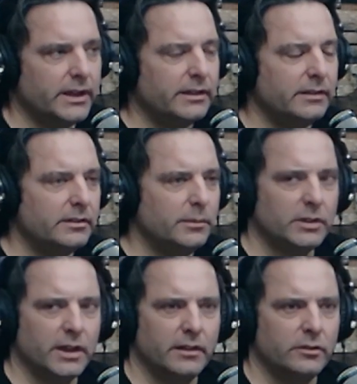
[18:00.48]
him play, and he
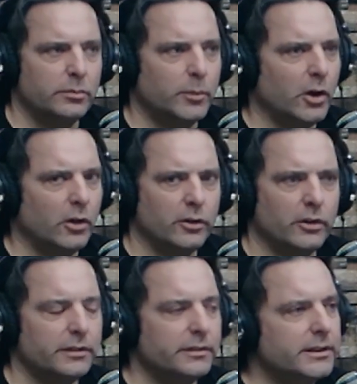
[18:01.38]
seems kind of
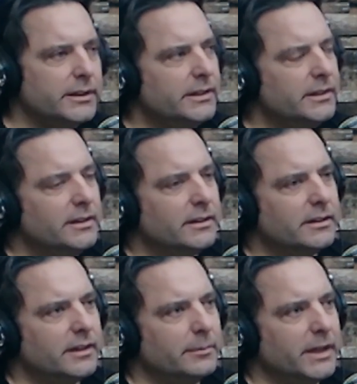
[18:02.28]
smaller. And I
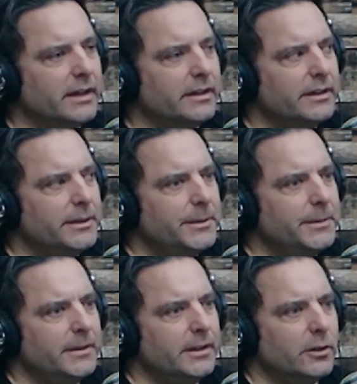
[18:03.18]
thought, man,
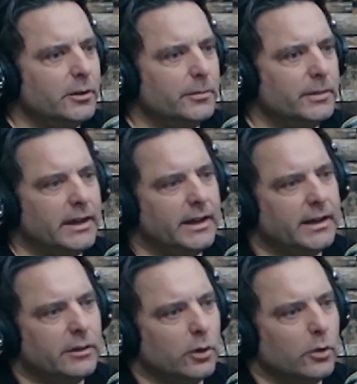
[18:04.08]
you know,
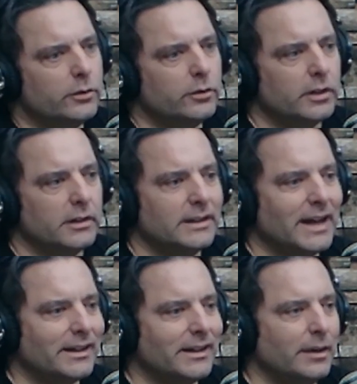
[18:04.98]
I don't know. There's a
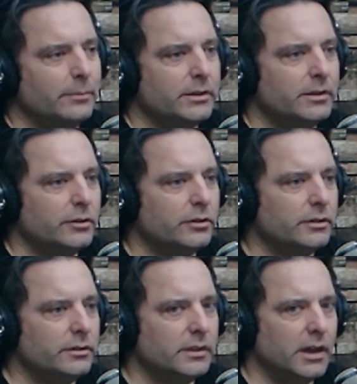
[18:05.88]
lot of
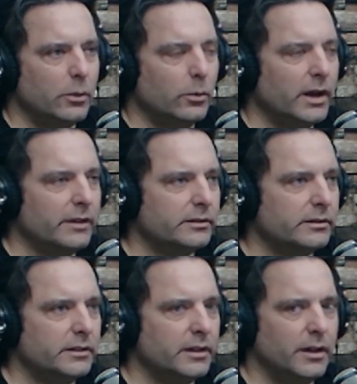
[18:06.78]
competition out
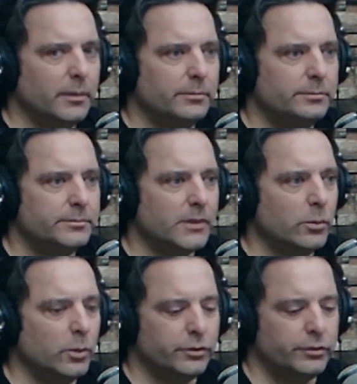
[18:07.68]
west. Um,
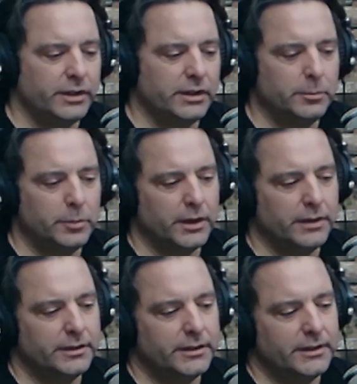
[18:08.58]
we'll see,
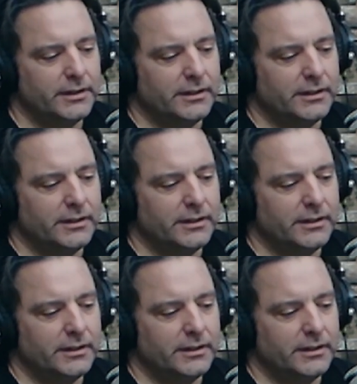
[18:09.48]
but